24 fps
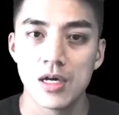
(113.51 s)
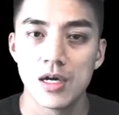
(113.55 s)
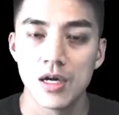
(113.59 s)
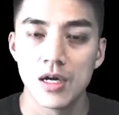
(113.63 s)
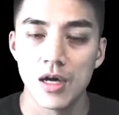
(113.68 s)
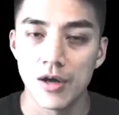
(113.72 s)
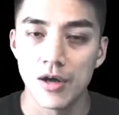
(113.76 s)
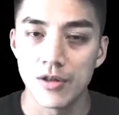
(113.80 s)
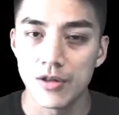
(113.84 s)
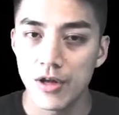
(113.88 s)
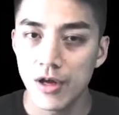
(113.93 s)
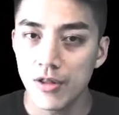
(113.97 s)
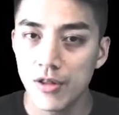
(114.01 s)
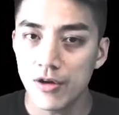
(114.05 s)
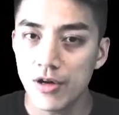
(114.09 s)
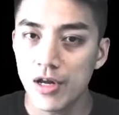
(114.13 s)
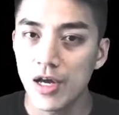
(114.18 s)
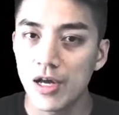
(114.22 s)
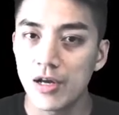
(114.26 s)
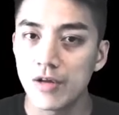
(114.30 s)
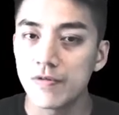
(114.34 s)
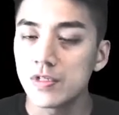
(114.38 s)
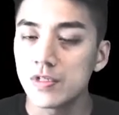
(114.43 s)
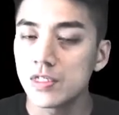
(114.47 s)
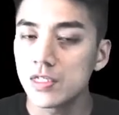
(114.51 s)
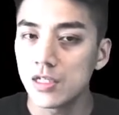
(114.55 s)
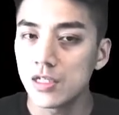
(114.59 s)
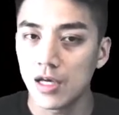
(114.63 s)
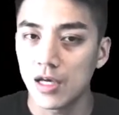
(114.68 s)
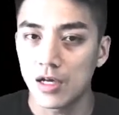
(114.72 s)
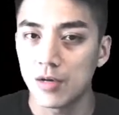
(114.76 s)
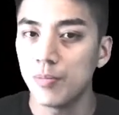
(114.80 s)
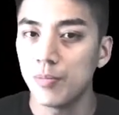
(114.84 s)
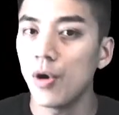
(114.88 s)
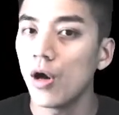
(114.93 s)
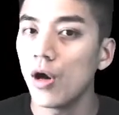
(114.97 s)
On the other hand, if you see like a
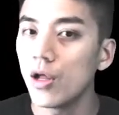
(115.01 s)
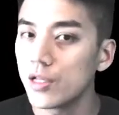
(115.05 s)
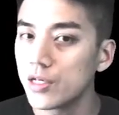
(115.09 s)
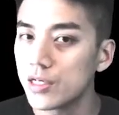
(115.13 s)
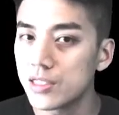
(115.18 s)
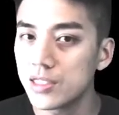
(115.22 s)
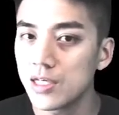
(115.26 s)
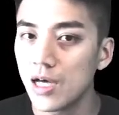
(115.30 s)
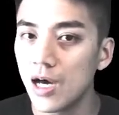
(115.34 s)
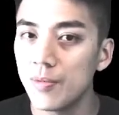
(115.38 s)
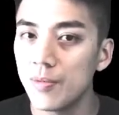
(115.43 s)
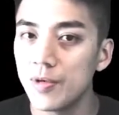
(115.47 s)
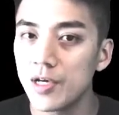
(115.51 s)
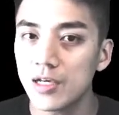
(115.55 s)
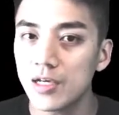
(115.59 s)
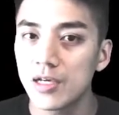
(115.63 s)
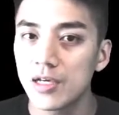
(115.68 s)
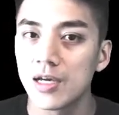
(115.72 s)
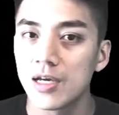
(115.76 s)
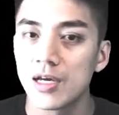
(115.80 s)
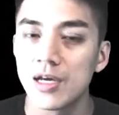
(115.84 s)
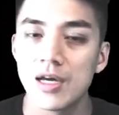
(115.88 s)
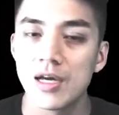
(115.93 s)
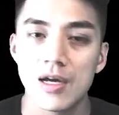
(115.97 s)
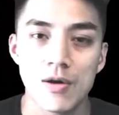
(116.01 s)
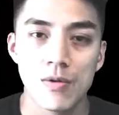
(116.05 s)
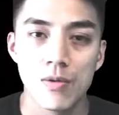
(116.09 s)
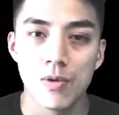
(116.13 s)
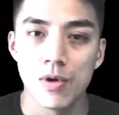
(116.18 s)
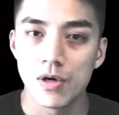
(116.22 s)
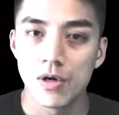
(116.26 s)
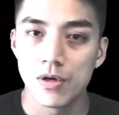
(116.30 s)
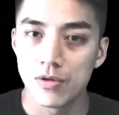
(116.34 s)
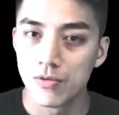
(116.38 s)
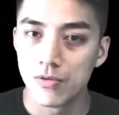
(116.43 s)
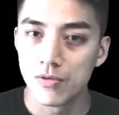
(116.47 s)
polyatomic,
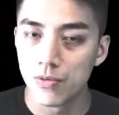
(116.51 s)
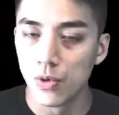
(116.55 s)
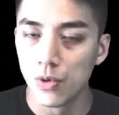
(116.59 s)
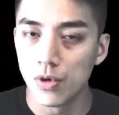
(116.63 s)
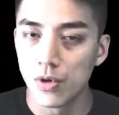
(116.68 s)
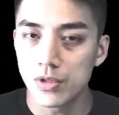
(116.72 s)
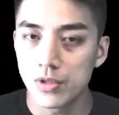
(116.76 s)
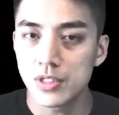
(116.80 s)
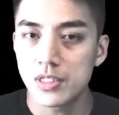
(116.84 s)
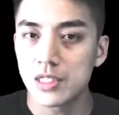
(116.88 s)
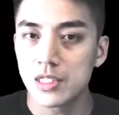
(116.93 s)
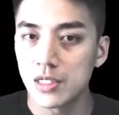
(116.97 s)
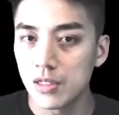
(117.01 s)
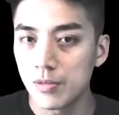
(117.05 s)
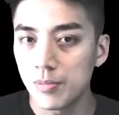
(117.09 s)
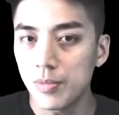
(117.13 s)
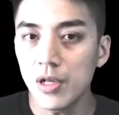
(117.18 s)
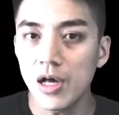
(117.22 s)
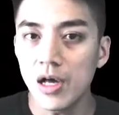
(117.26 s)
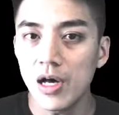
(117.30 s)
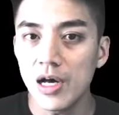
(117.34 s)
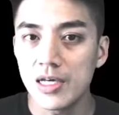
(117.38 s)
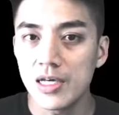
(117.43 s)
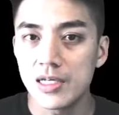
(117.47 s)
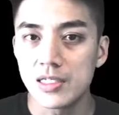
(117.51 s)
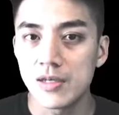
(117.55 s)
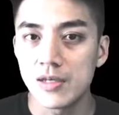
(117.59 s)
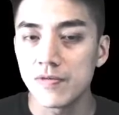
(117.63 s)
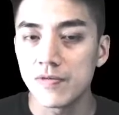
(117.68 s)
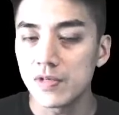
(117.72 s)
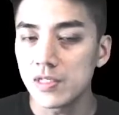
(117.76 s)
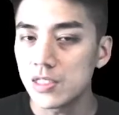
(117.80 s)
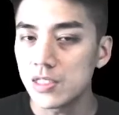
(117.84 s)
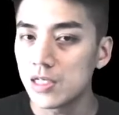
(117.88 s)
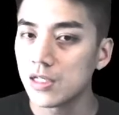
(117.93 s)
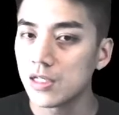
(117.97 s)
well, the rule still applies. If you
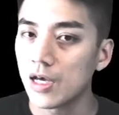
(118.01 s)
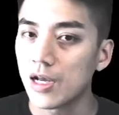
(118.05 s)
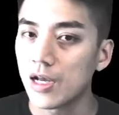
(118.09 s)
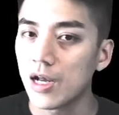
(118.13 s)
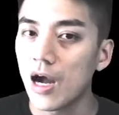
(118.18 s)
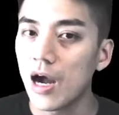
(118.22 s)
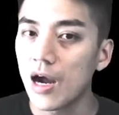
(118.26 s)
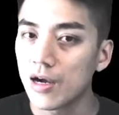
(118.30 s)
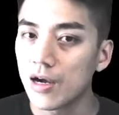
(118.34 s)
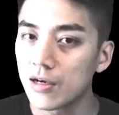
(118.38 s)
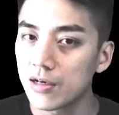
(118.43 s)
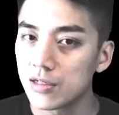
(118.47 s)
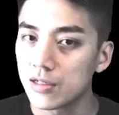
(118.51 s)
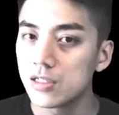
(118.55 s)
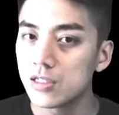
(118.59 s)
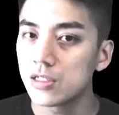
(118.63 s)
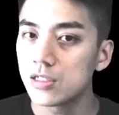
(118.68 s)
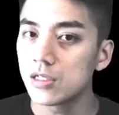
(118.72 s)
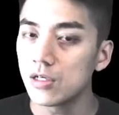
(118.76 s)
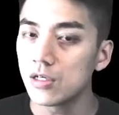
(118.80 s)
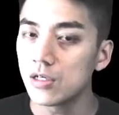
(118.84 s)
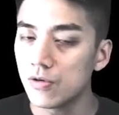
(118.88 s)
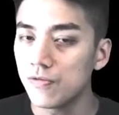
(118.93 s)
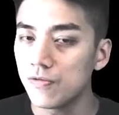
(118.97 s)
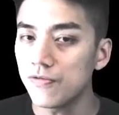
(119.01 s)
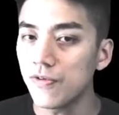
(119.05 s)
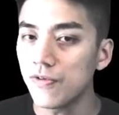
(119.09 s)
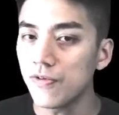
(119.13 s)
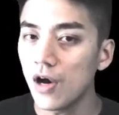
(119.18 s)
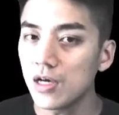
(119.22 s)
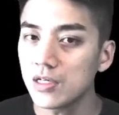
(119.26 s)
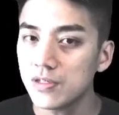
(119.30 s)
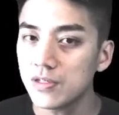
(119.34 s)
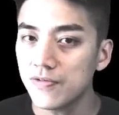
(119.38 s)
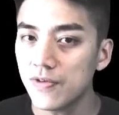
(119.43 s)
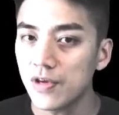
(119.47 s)
see like iron 2
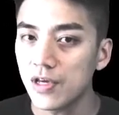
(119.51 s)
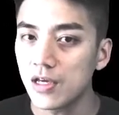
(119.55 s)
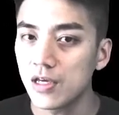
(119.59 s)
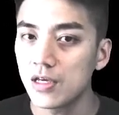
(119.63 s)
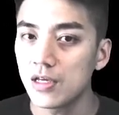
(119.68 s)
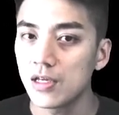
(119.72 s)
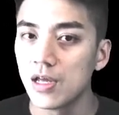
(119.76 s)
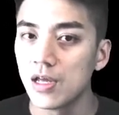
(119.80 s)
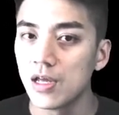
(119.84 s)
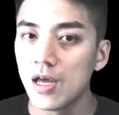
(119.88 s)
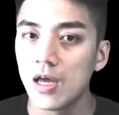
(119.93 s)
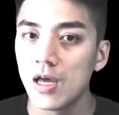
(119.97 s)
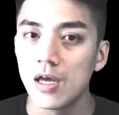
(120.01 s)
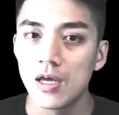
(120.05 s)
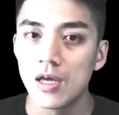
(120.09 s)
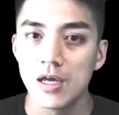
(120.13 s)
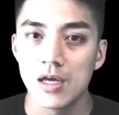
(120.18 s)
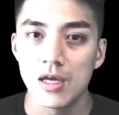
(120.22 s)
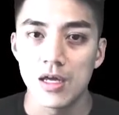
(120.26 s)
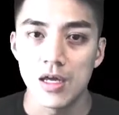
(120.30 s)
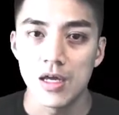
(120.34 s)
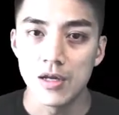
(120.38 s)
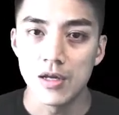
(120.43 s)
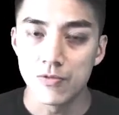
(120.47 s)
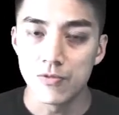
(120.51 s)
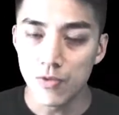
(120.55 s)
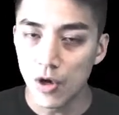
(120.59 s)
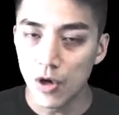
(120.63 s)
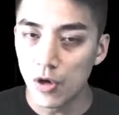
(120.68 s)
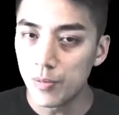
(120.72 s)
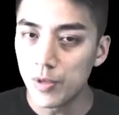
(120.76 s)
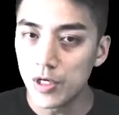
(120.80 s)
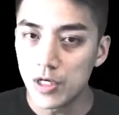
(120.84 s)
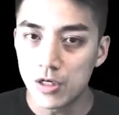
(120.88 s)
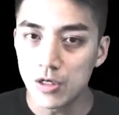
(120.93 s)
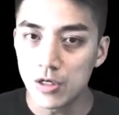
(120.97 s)
phosphate in
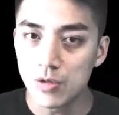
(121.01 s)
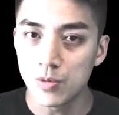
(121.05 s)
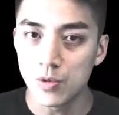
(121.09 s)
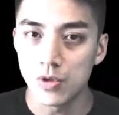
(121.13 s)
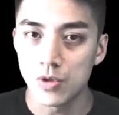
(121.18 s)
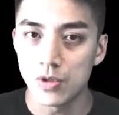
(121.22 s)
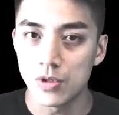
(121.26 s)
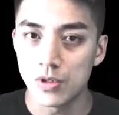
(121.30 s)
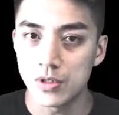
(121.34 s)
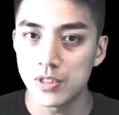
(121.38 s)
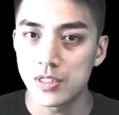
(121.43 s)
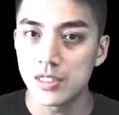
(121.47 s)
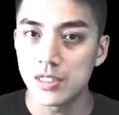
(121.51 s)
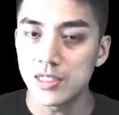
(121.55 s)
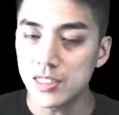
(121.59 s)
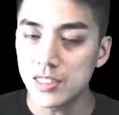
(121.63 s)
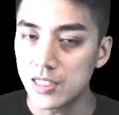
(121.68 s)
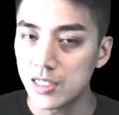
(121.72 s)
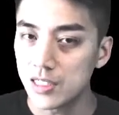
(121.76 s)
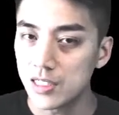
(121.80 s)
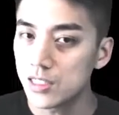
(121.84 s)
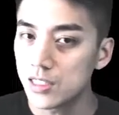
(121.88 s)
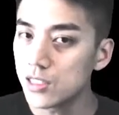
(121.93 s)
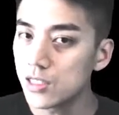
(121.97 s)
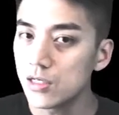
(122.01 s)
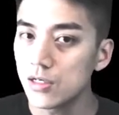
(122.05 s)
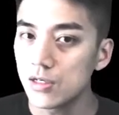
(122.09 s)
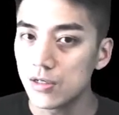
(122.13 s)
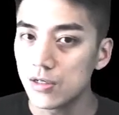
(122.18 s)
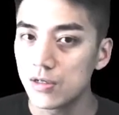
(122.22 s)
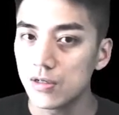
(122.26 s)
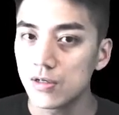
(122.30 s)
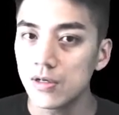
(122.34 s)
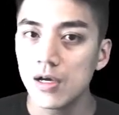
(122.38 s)
Roman numerals, you see a 2,